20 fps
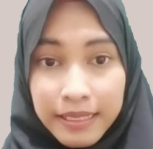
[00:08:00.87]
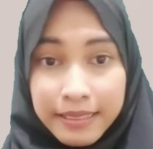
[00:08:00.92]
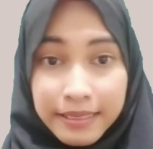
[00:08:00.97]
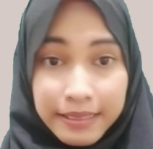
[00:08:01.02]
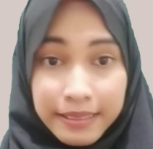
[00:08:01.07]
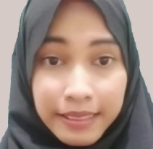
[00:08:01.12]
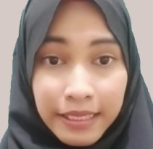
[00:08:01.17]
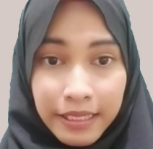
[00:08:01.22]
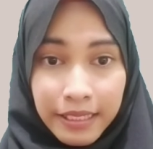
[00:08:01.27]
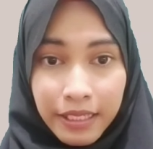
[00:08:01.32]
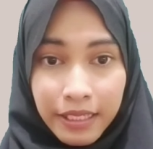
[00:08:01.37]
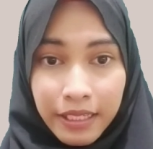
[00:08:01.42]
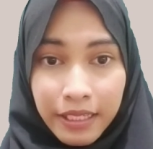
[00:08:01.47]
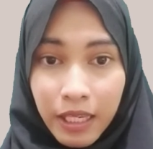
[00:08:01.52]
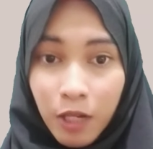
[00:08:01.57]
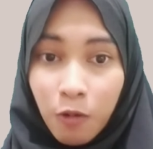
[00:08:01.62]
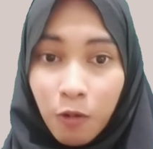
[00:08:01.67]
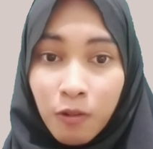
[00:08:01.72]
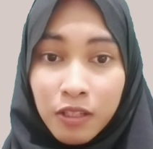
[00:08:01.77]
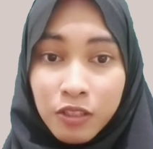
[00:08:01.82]
T
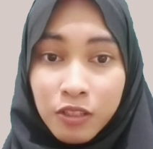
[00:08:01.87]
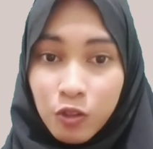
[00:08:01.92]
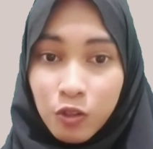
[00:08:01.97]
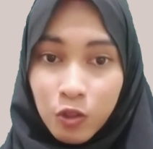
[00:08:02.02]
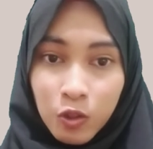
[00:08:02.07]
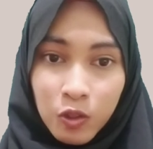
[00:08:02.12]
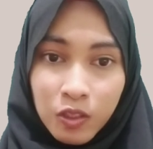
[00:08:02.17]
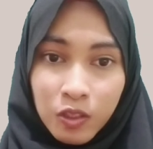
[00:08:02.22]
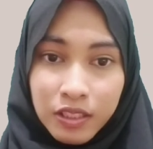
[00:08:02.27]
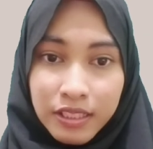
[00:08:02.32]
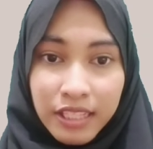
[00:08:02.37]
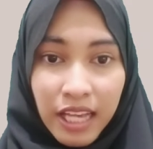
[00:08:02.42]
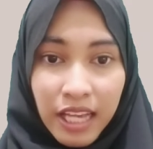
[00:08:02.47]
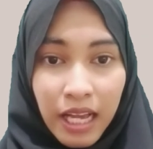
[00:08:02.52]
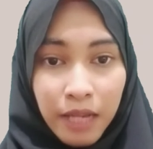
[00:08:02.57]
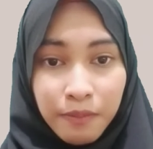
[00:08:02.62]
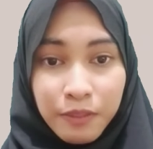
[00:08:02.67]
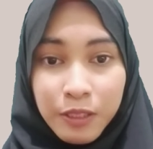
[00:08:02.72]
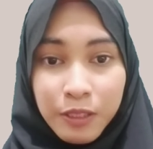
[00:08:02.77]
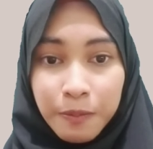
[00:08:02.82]
equals 2
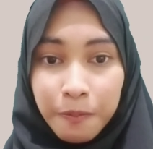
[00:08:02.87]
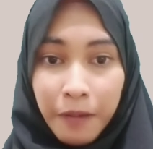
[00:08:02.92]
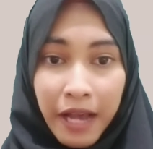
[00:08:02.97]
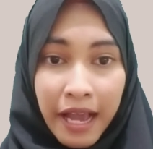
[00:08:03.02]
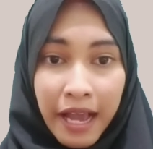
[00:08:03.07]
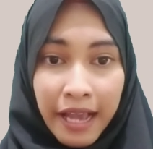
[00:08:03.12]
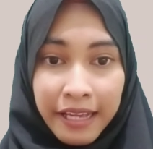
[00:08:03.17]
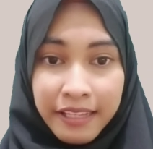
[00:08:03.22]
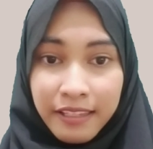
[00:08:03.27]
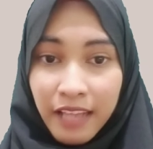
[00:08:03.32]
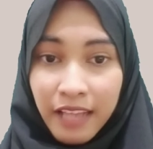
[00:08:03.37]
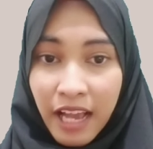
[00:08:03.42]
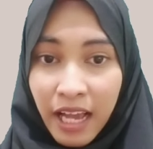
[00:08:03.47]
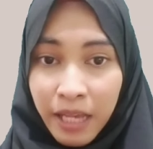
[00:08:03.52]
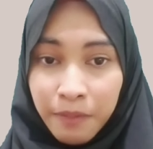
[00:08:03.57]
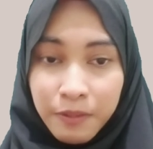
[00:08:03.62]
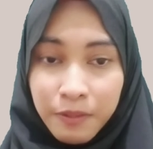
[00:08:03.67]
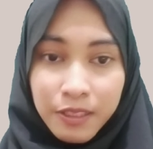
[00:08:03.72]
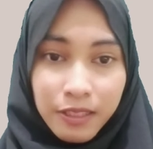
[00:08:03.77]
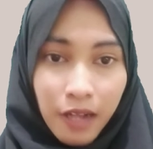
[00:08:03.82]
times pi
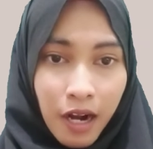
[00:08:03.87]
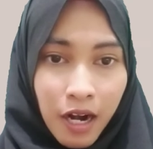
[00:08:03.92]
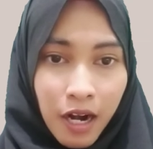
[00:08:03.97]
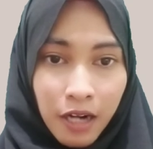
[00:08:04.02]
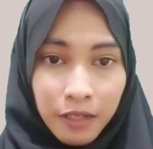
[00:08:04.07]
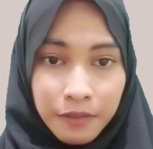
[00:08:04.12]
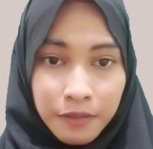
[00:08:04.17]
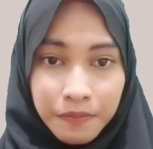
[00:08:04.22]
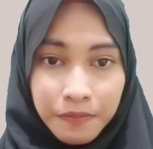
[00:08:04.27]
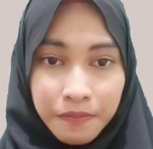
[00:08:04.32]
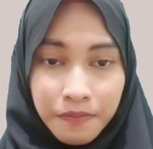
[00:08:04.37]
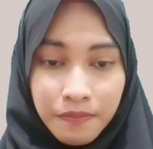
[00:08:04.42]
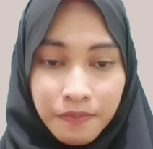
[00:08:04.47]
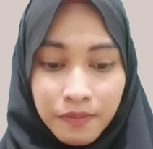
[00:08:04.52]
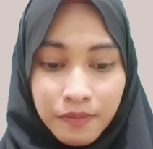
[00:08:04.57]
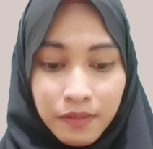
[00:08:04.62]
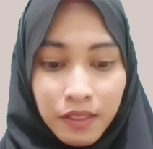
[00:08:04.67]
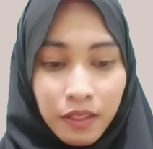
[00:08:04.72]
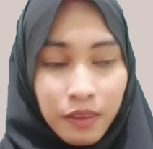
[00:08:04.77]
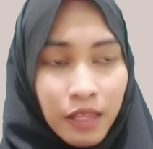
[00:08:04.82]
times r.
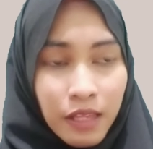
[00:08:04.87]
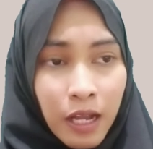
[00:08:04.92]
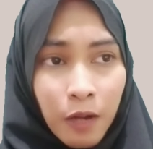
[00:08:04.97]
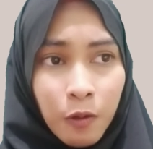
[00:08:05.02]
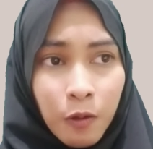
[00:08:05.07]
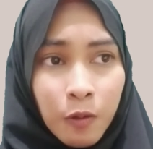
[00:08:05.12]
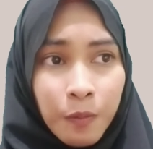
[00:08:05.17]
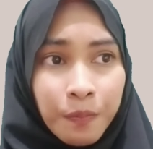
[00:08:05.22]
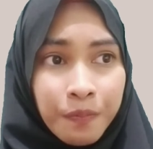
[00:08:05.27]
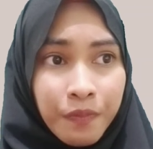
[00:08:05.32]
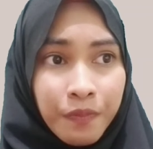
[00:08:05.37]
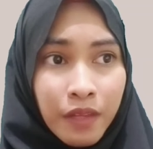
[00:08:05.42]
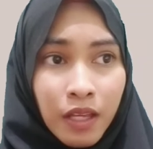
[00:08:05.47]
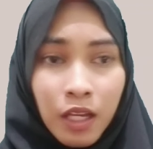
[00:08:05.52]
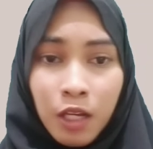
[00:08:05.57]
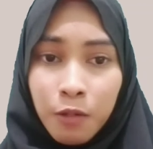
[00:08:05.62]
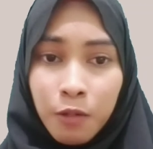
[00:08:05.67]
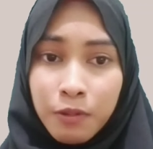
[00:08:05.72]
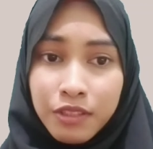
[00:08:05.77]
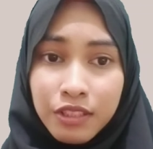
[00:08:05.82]
Now,
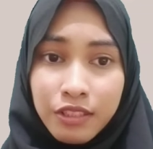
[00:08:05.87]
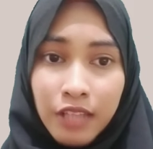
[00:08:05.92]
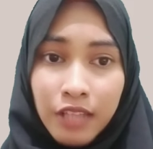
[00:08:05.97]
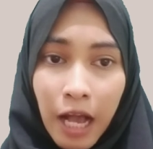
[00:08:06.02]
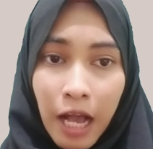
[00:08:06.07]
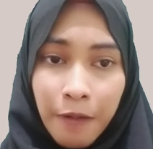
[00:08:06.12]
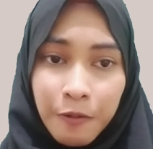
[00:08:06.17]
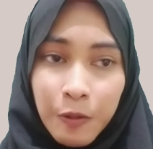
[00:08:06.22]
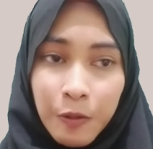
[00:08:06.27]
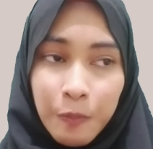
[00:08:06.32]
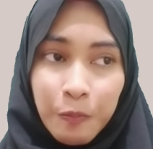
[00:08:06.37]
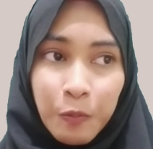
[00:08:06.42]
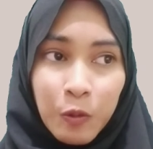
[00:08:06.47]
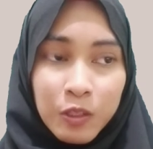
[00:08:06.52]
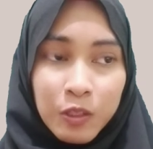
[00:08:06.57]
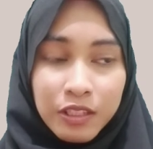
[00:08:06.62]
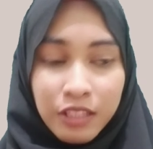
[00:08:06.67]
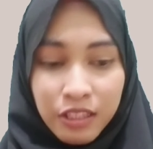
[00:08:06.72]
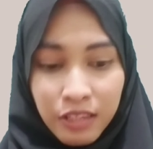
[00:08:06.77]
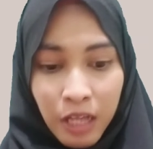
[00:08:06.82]
we just have to
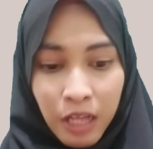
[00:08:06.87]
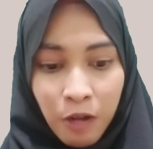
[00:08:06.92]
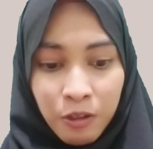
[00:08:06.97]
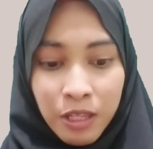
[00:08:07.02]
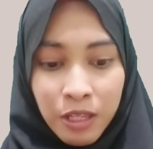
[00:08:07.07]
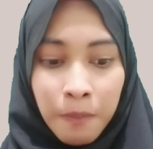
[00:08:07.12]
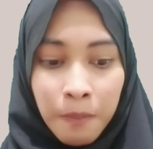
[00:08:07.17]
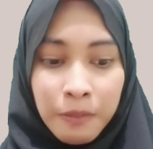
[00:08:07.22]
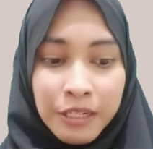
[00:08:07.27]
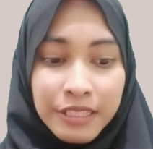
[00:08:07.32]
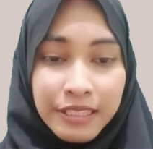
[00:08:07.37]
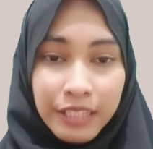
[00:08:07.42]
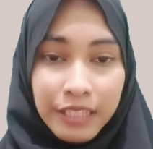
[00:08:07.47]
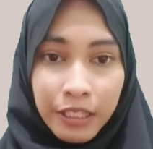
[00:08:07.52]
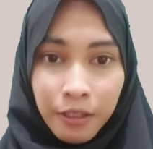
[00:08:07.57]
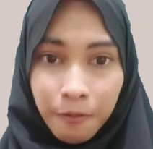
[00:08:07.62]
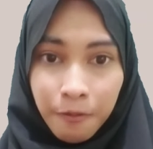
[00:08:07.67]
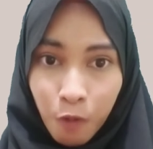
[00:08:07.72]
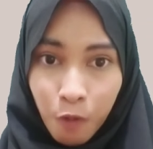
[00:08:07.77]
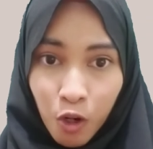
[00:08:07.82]
put the now numbers in
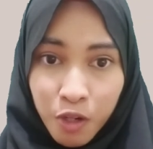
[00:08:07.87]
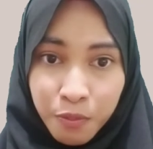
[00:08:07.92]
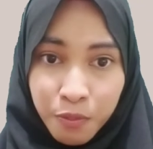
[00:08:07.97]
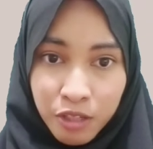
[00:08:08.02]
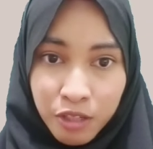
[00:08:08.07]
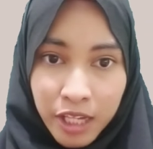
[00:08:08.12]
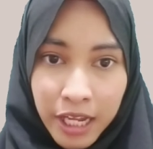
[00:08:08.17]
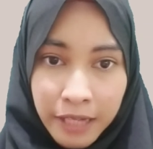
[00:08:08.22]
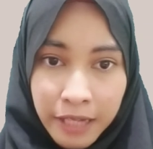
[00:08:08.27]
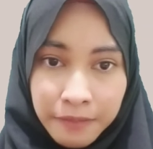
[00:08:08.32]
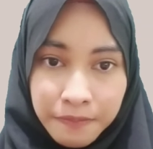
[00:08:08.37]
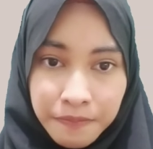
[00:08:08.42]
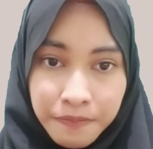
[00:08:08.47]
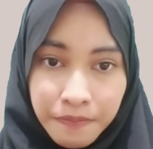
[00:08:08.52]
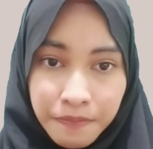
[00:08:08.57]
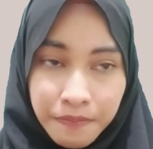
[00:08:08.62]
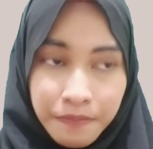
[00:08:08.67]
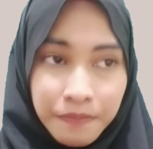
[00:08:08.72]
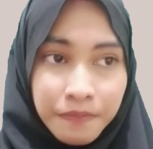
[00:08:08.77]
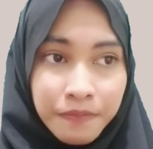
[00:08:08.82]
the formula.
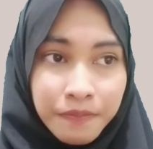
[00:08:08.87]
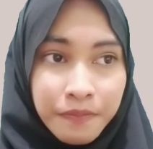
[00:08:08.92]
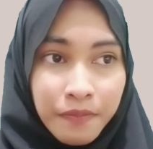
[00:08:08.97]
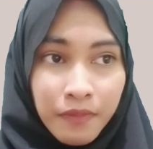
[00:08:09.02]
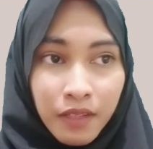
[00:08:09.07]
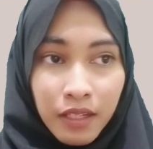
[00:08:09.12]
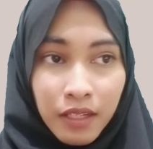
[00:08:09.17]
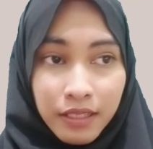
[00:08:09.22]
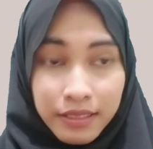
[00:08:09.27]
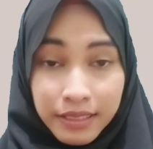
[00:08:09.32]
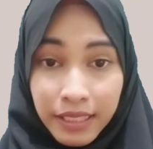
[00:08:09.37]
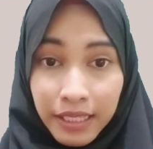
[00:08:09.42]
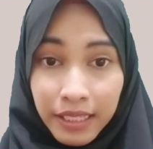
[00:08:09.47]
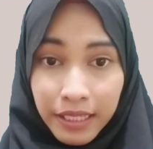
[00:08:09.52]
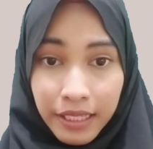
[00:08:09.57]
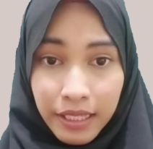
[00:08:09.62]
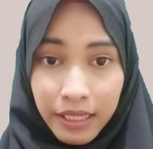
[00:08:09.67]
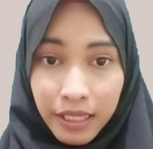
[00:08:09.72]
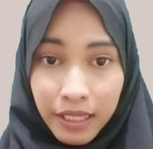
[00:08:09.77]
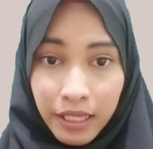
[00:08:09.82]

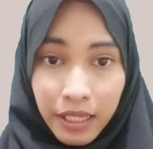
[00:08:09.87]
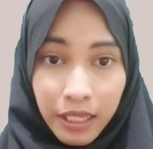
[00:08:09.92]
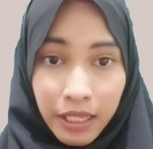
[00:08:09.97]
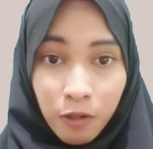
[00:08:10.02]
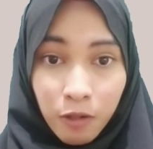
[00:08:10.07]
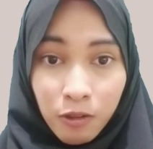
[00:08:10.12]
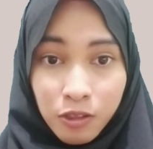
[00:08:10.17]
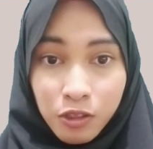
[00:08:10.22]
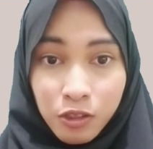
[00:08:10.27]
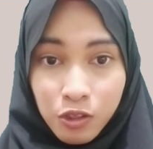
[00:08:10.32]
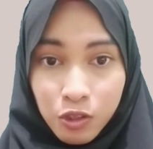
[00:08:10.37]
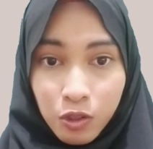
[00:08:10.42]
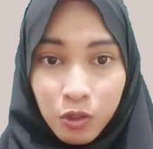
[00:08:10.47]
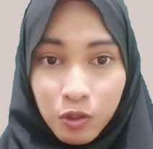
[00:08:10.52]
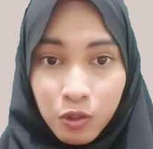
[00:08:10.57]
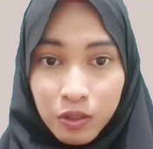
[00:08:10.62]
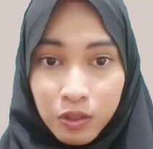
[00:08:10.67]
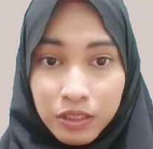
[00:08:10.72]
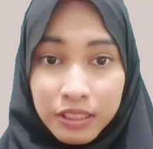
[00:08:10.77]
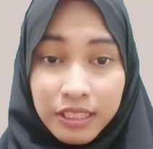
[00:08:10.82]
C equals
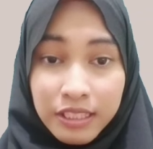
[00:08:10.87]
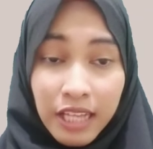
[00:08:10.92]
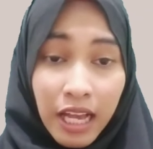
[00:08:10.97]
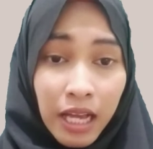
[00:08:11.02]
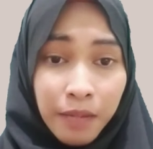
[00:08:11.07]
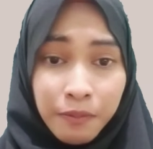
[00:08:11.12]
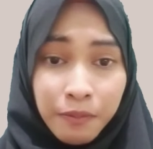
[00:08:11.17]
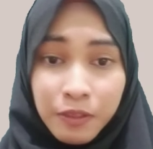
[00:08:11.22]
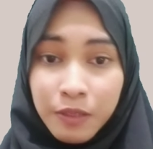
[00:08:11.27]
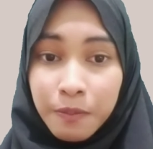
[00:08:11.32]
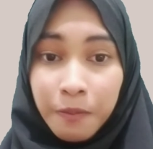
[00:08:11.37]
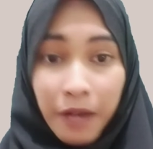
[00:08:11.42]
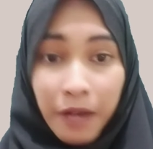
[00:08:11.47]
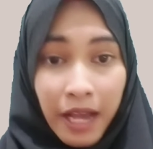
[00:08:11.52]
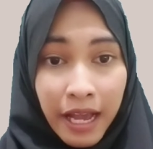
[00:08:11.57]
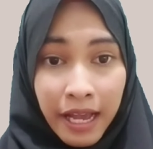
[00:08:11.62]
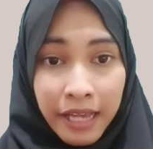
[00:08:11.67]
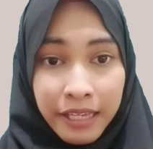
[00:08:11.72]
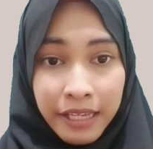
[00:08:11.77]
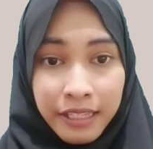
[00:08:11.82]
2 times
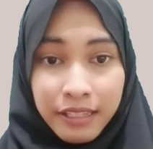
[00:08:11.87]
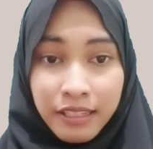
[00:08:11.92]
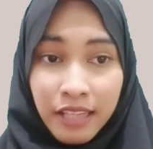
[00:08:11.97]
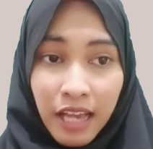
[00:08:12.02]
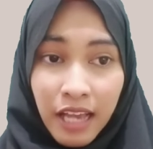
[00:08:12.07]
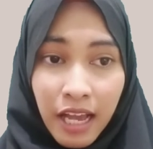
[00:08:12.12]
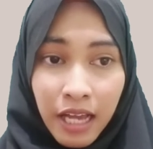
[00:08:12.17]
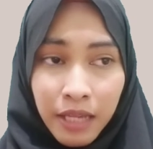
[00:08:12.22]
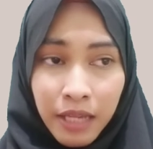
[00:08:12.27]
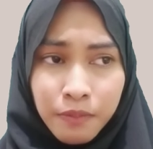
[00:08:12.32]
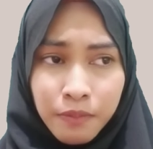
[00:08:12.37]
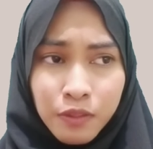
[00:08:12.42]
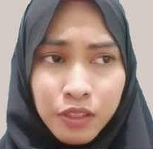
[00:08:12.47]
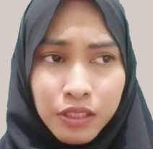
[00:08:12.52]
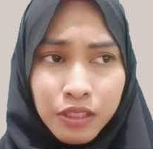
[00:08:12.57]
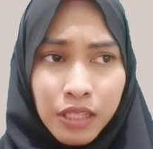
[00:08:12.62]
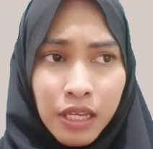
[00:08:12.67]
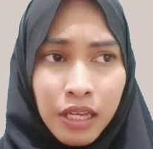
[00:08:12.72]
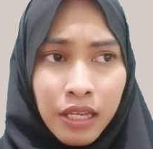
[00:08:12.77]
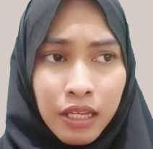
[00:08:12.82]
pi
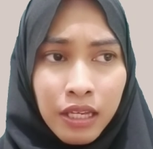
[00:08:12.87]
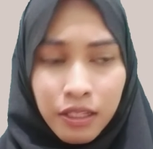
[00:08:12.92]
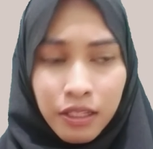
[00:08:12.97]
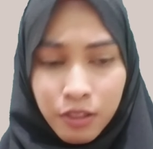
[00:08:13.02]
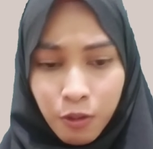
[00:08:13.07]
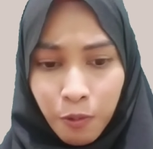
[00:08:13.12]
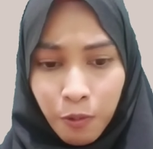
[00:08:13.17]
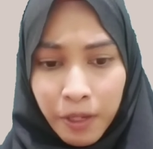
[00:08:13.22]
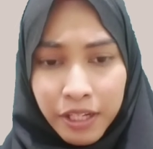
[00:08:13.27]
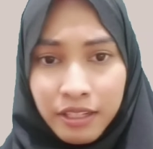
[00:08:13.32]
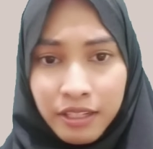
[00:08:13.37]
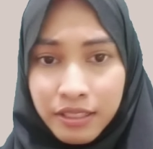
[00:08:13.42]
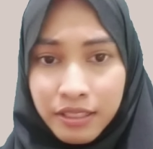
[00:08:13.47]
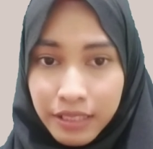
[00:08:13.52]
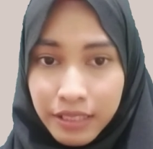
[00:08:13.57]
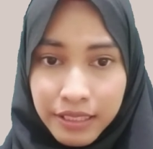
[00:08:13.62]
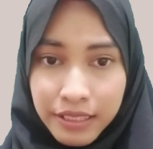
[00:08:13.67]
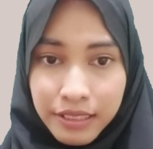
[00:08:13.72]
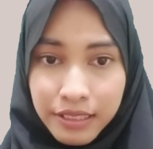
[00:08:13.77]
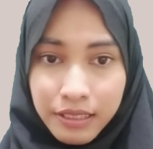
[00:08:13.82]
times the radius
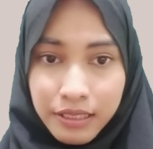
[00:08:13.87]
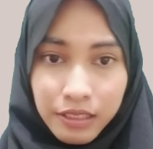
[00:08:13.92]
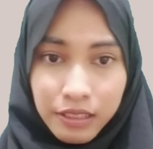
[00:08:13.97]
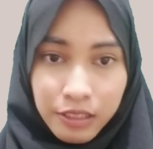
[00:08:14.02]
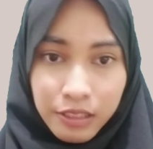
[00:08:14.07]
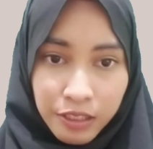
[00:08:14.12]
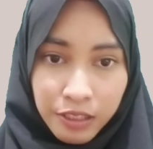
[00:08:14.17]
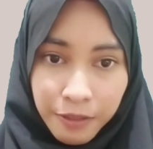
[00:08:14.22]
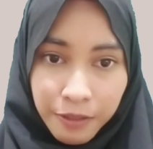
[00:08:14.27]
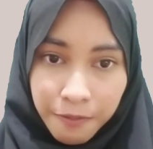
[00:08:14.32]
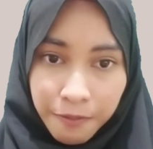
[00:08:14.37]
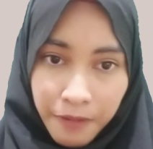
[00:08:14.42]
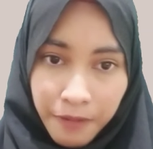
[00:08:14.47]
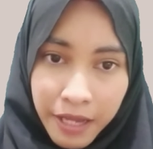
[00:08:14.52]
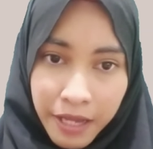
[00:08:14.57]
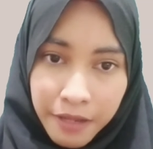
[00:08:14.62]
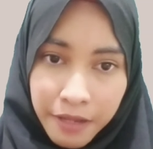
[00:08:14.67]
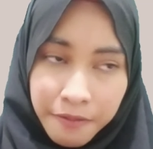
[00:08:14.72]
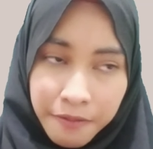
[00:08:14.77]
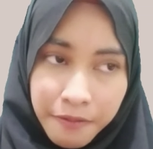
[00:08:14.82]
is
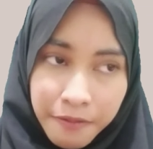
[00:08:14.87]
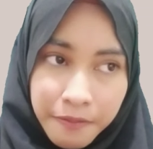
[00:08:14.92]
35.